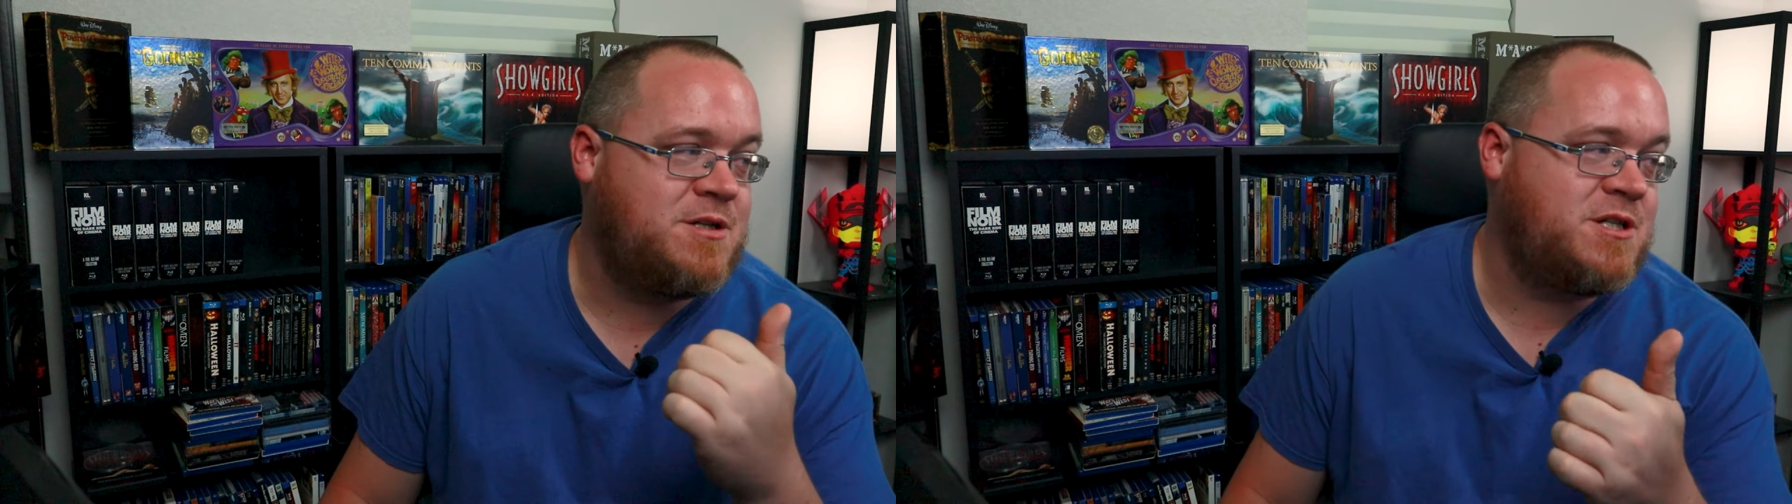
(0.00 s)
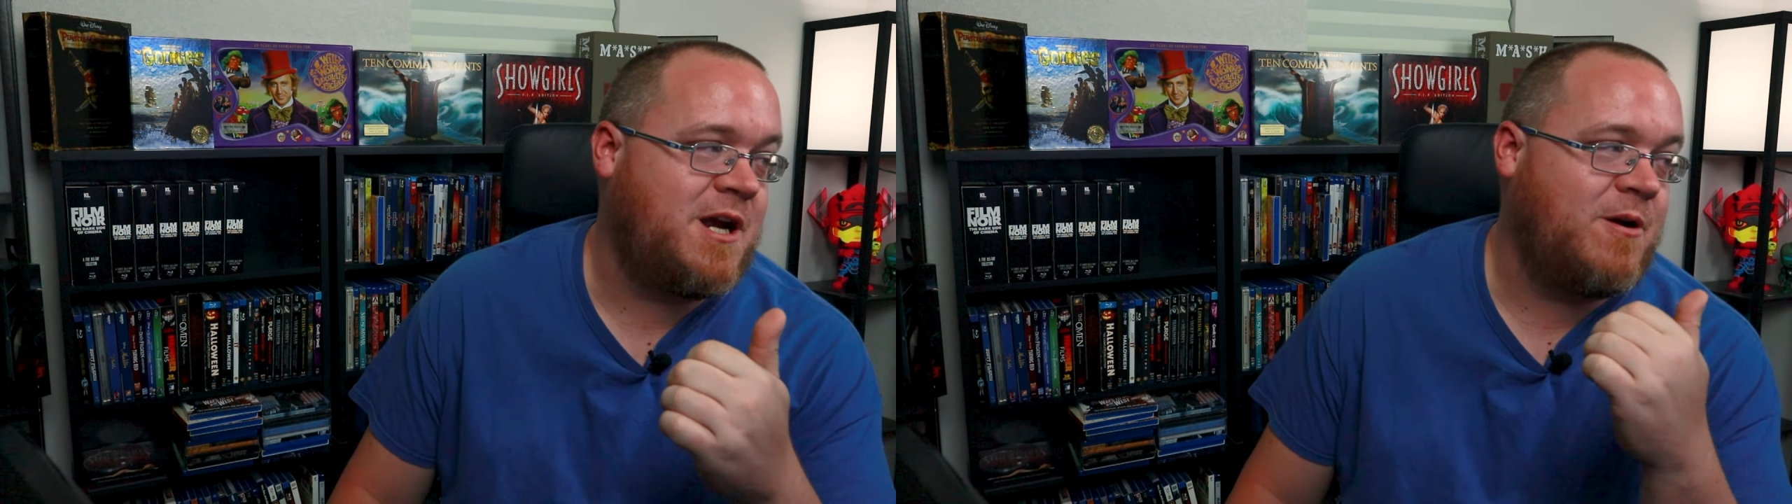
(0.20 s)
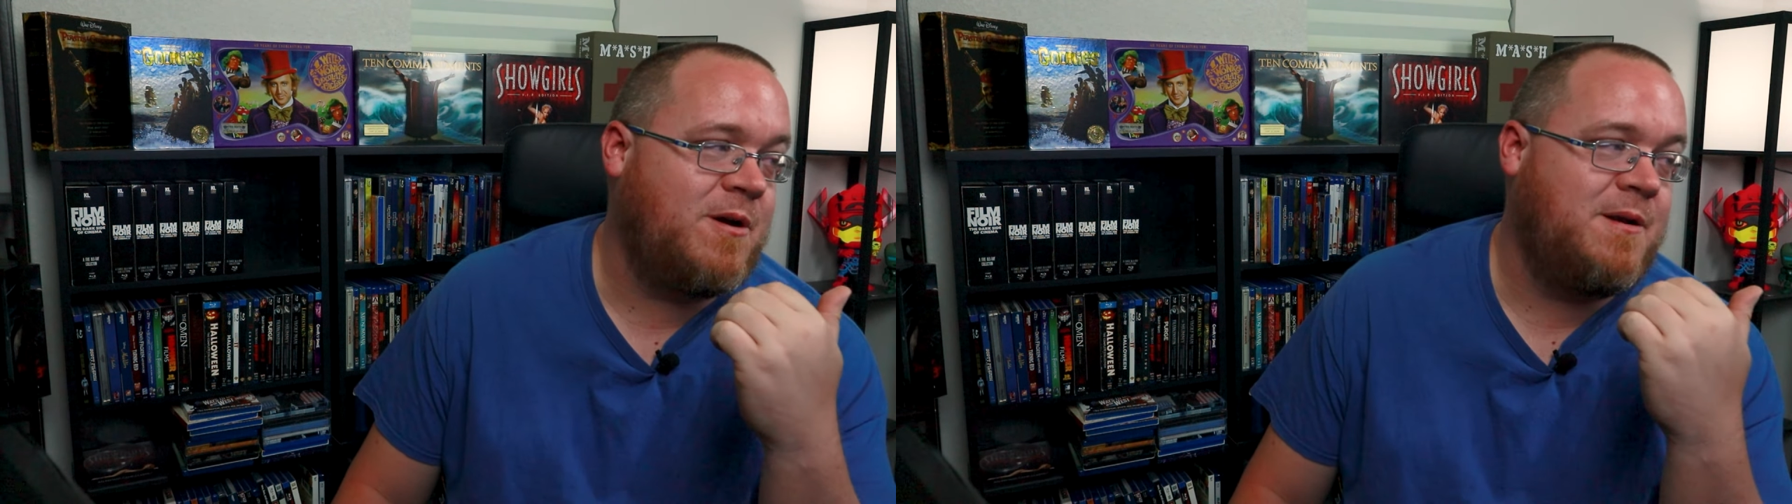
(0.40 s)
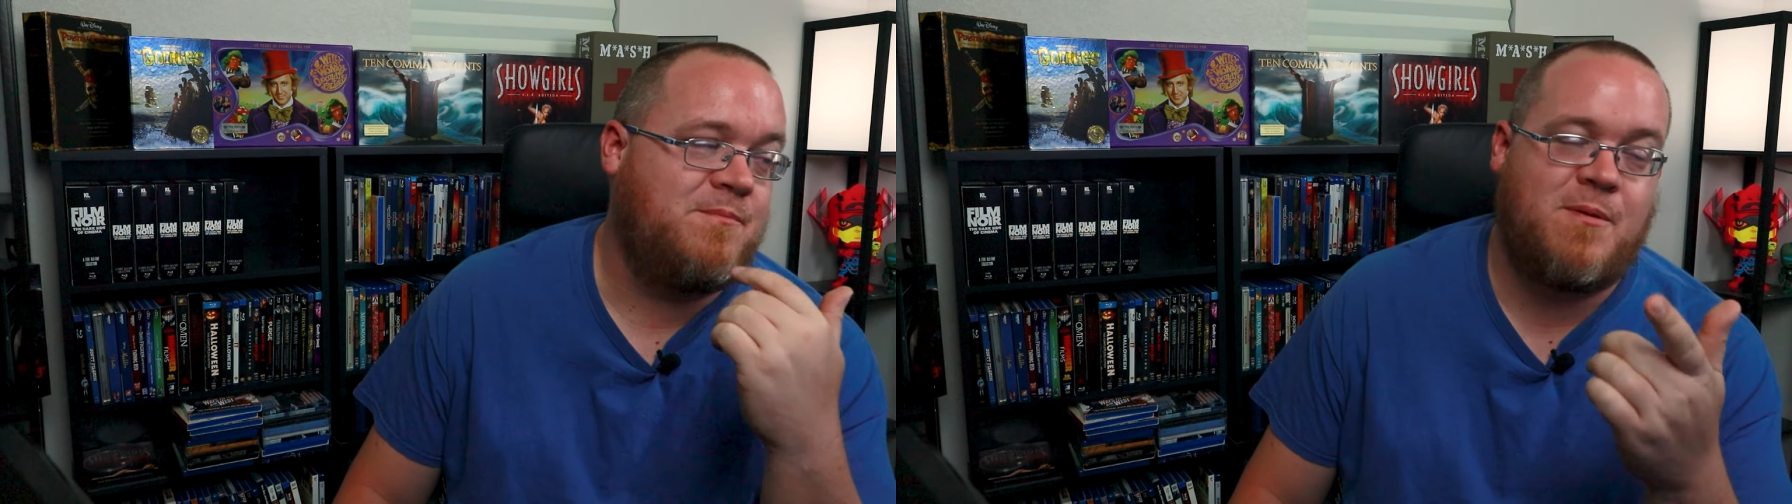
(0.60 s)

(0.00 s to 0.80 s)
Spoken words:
Sharon